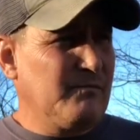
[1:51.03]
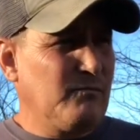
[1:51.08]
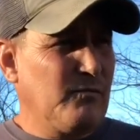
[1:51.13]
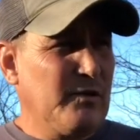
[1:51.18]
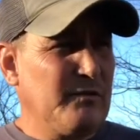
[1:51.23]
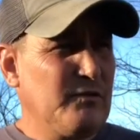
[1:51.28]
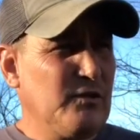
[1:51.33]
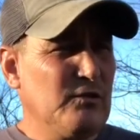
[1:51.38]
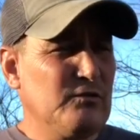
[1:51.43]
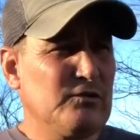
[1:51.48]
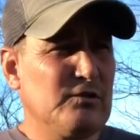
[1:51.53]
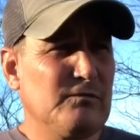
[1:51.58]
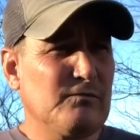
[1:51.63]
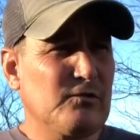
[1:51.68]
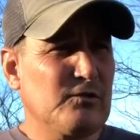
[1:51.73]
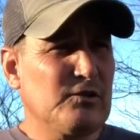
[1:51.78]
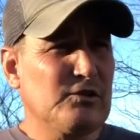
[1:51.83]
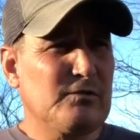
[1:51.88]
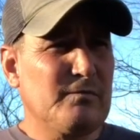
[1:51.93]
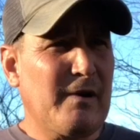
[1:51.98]
We've used them
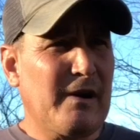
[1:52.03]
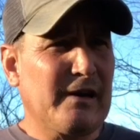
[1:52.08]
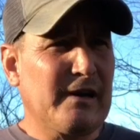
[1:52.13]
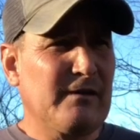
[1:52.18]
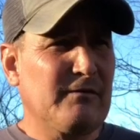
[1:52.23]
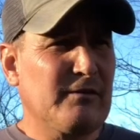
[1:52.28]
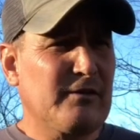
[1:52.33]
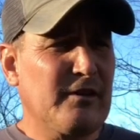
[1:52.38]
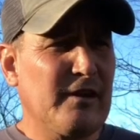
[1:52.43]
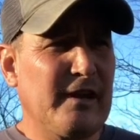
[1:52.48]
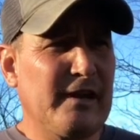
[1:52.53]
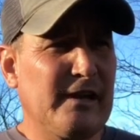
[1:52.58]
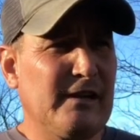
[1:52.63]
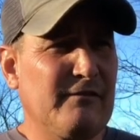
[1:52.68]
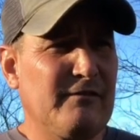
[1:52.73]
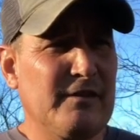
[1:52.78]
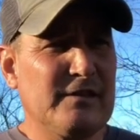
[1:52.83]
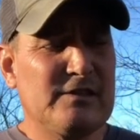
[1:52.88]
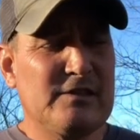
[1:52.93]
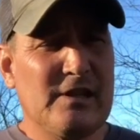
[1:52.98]
for just about everything,
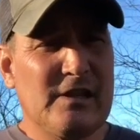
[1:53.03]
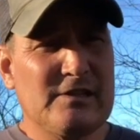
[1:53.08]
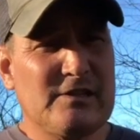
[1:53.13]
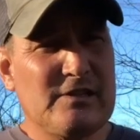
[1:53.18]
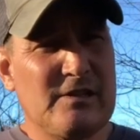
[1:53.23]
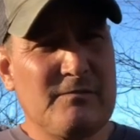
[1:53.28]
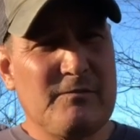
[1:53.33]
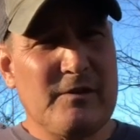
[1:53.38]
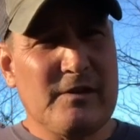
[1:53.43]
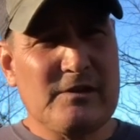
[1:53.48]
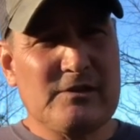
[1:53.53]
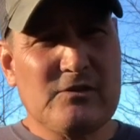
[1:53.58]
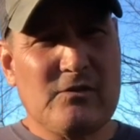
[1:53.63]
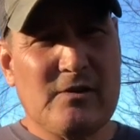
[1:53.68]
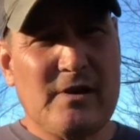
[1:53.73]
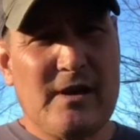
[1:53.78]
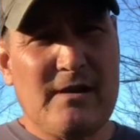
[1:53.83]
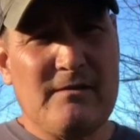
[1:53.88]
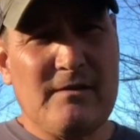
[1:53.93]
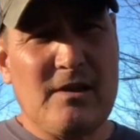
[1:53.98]
and if it's not something that's
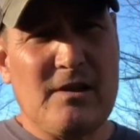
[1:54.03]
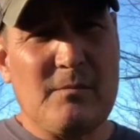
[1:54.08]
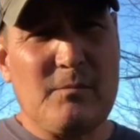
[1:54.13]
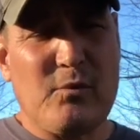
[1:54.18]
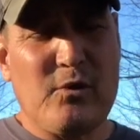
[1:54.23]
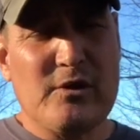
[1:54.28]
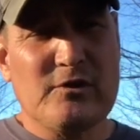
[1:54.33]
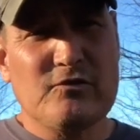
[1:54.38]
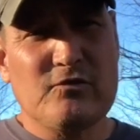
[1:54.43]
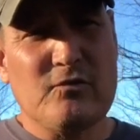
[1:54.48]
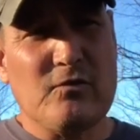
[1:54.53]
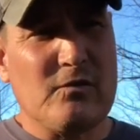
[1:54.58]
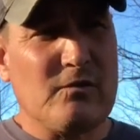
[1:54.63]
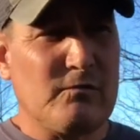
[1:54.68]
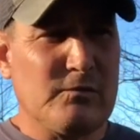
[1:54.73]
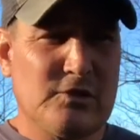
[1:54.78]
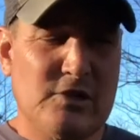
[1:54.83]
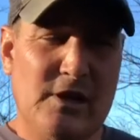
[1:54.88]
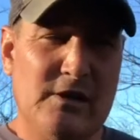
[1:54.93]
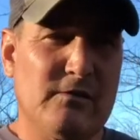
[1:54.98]
going to have a lot of pressure on
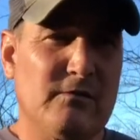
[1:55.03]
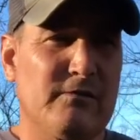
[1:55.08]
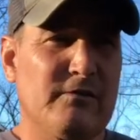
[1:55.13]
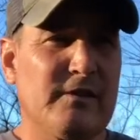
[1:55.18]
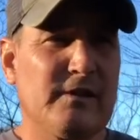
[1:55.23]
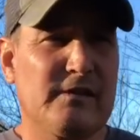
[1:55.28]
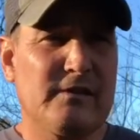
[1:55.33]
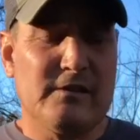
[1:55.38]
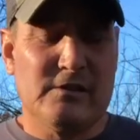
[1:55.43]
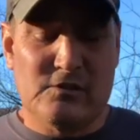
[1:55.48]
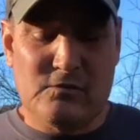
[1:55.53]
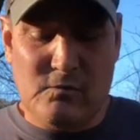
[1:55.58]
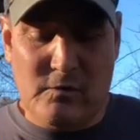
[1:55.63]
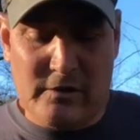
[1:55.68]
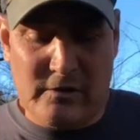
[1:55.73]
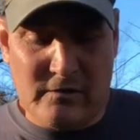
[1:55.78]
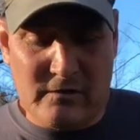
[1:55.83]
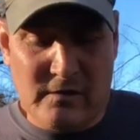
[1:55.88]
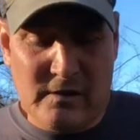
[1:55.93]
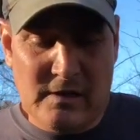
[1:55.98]
it, which I don't think this
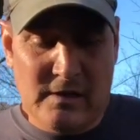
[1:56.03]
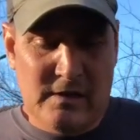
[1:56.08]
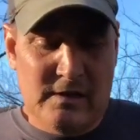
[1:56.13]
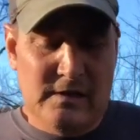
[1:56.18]
will,